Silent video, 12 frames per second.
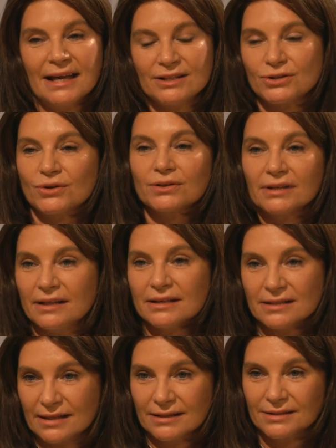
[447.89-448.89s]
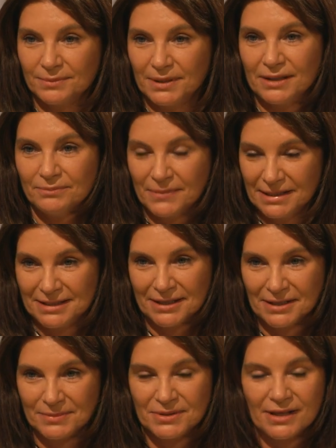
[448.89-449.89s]
And certainly they said to me many
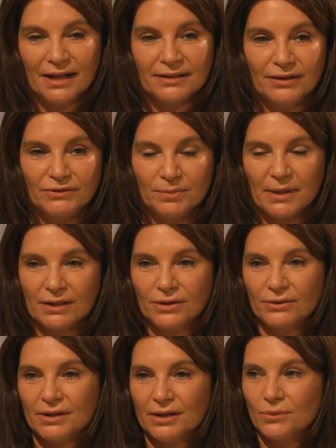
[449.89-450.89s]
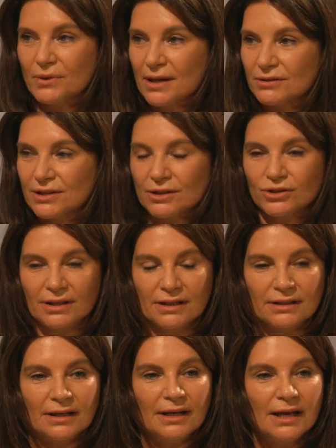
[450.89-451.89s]
times, I'll never buy clothing without touching
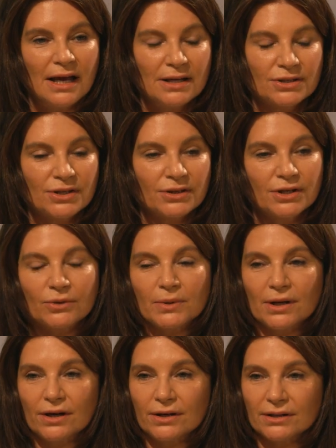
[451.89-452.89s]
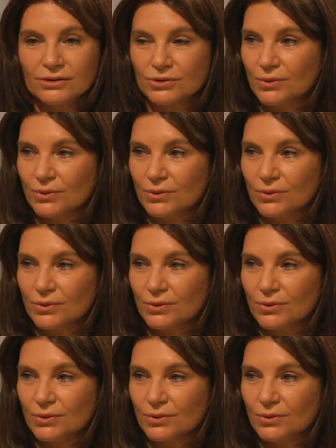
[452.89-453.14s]
it. So here we are in